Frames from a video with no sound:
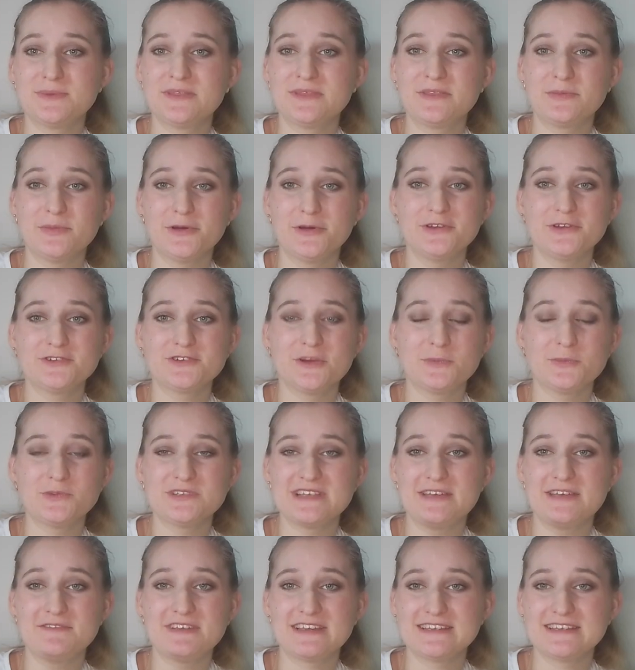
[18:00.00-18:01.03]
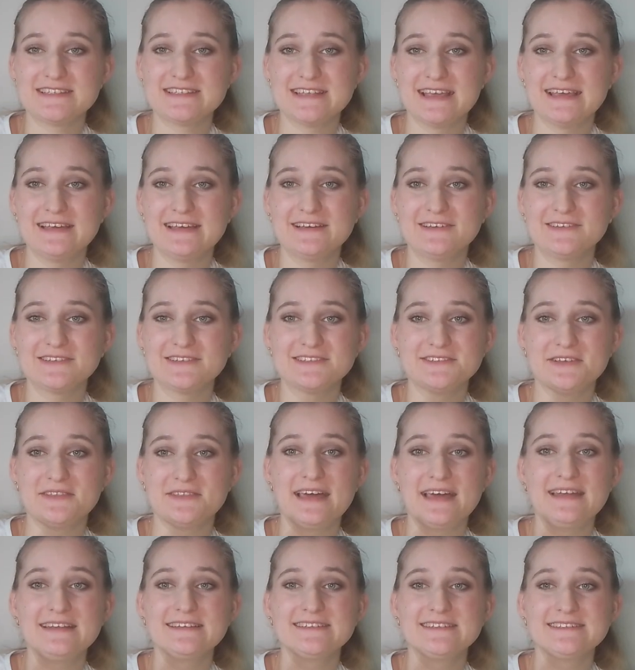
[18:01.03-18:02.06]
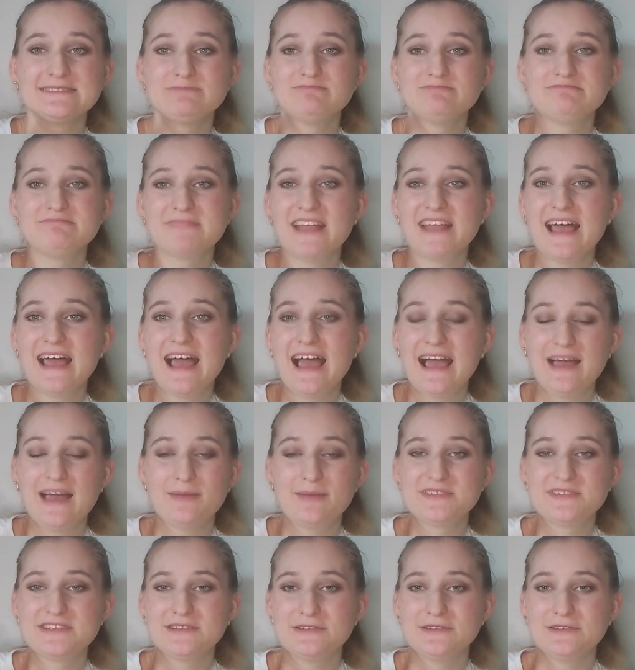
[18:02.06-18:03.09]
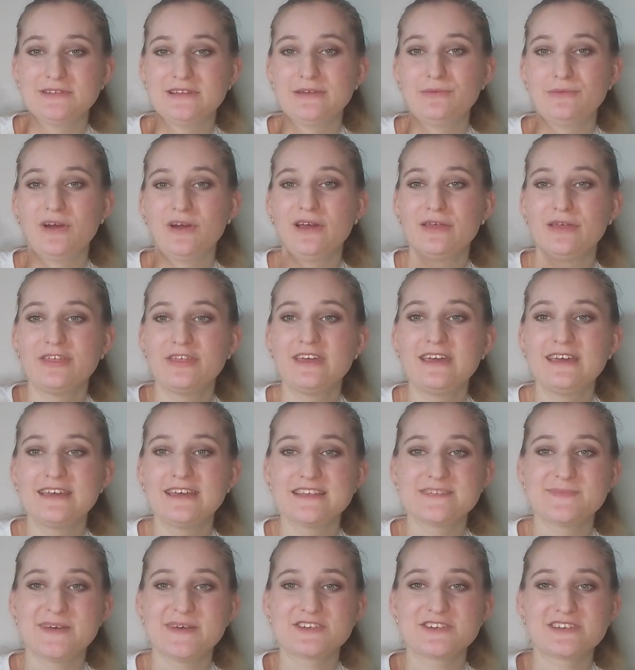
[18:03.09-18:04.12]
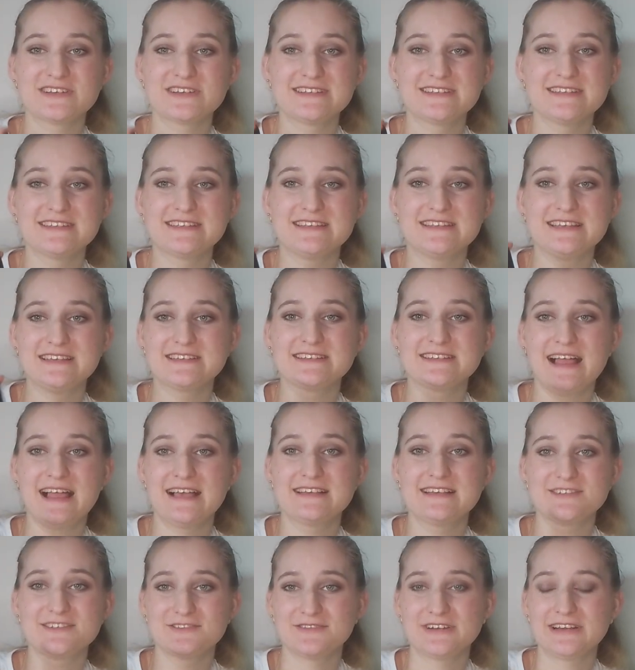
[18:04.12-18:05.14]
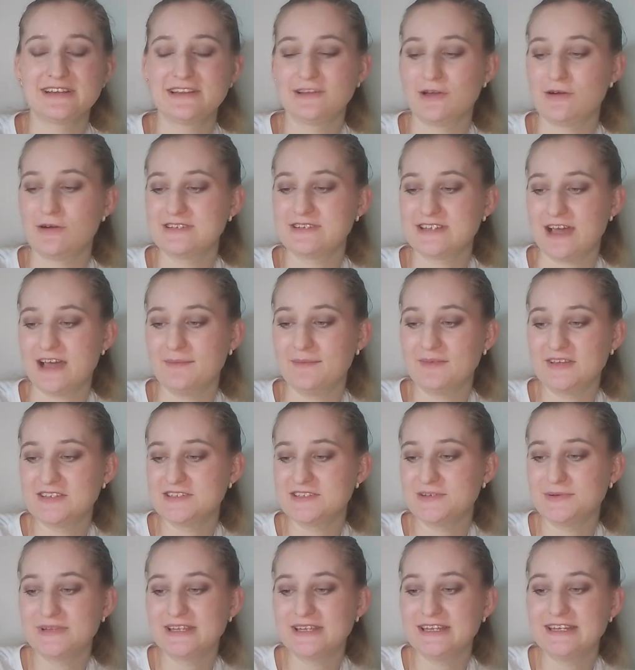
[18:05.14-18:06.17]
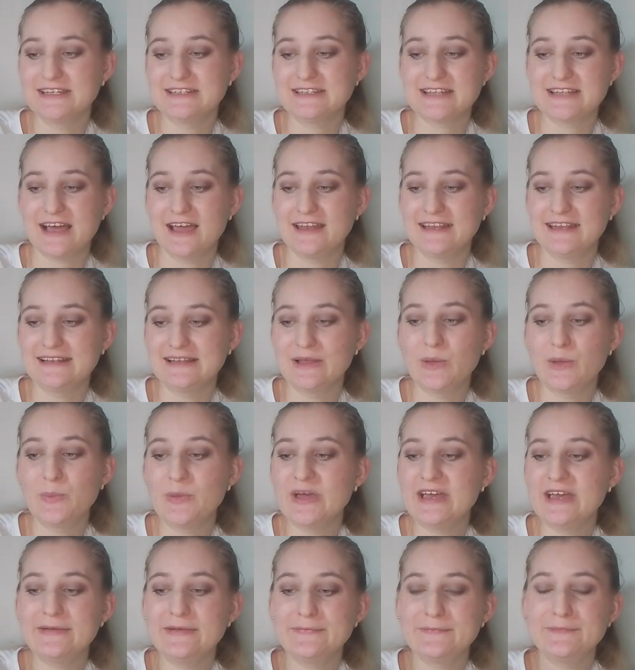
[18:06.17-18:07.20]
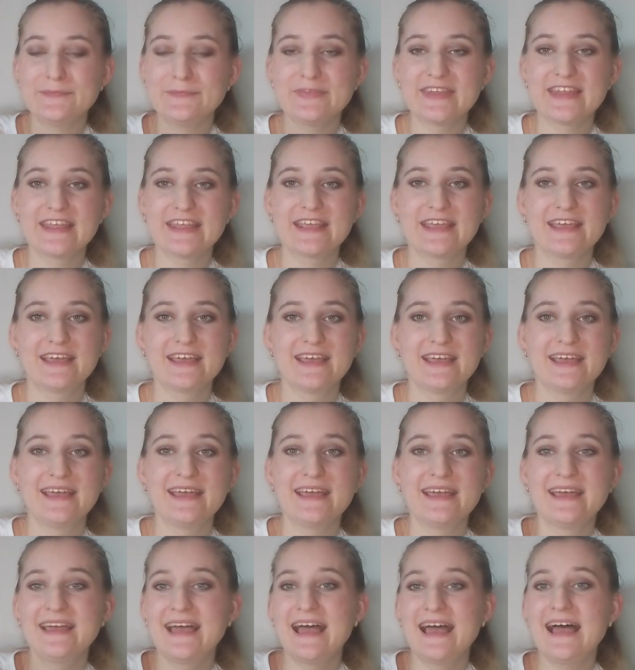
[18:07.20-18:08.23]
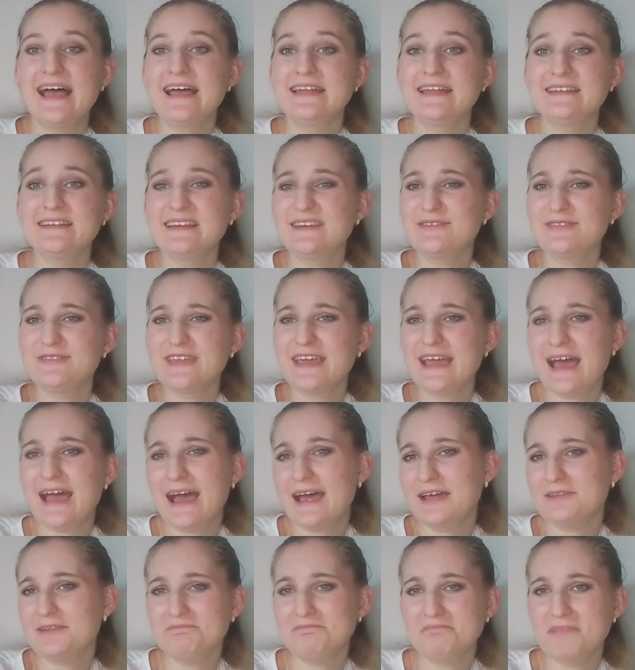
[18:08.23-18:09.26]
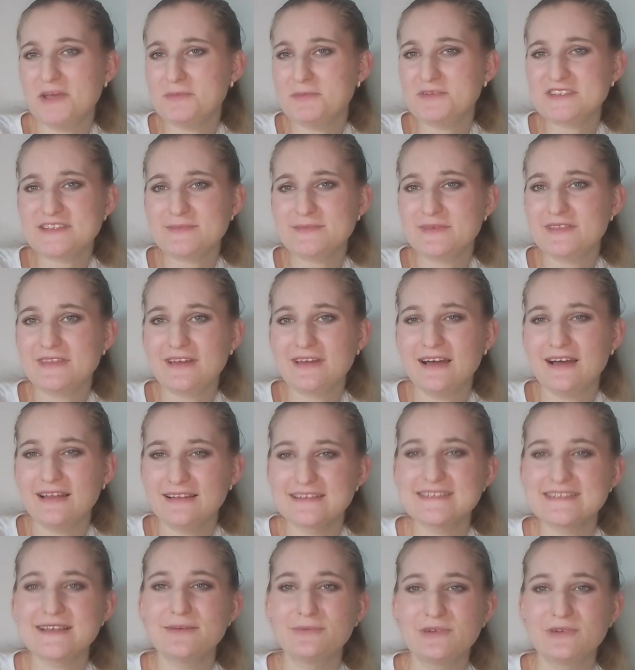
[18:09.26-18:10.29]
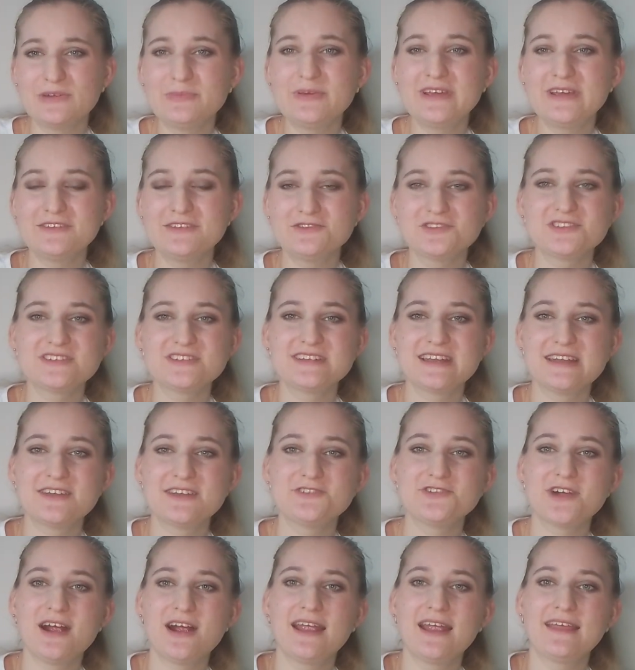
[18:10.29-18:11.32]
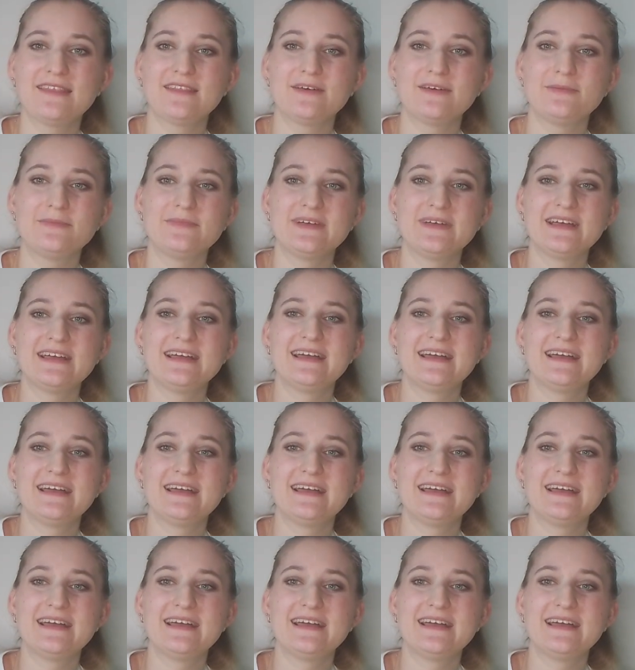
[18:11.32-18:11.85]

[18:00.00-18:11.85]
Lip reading: when the Body Shop was having a sale, so that is absolutely worth it, especially since these last a really long time because you only need a tiny little bit. And if they had maybe some other colours, I would be interested in trying them.